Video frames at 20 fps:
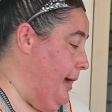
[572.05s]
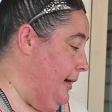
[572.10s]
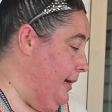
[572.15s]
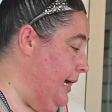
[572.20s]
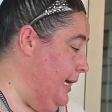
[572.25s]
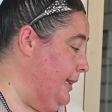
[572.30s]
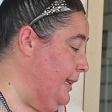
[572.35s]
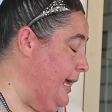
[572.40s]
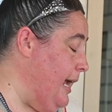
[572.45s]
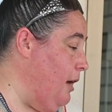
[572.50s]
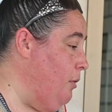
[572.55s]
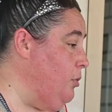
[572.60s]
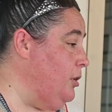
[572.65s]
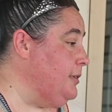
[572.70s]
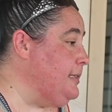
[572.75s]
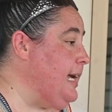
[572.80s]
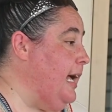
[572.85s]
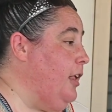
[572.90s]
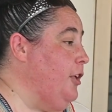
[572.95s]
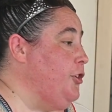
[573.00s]
and they will
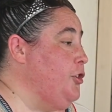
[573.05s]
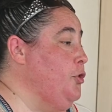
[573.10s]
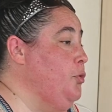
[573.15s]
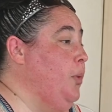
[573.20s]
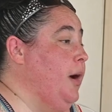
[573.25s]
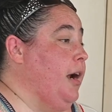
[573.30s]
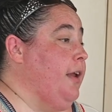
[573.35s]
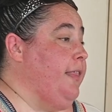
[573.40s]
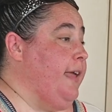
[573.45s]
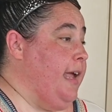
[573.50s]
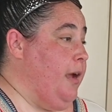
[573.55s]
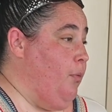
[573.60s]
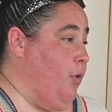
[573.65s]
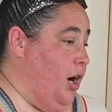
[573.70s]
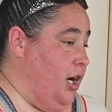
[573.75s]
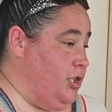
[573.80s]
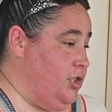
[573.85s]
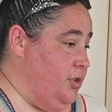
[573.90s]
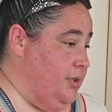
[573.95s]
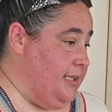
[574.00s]
tell you where they
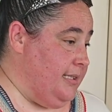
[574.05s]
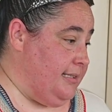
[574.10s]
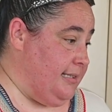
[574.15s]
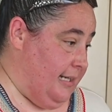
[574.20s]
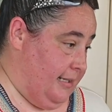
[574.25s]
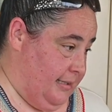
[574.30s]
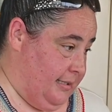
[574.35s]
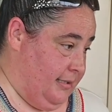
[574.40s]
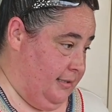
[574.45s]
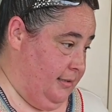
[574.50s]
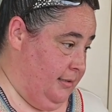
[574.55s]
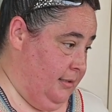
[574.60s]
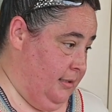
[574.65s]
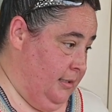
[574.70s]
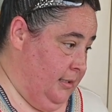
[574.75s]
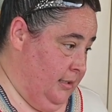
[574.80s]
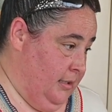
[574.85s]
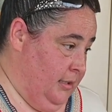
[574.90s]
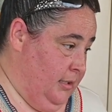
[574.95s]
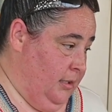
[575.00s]
want you to sit,
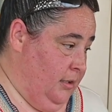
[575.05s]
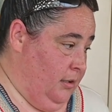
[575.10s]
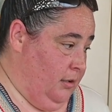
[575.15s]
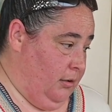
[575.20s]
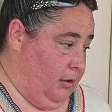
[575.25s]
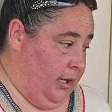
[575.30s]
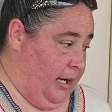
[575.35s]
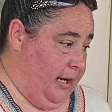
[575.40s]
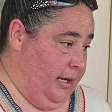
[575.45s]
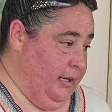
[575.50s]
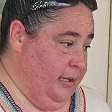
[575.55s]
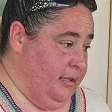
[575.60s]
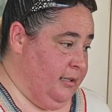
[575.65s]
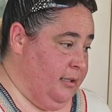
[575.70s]
okay?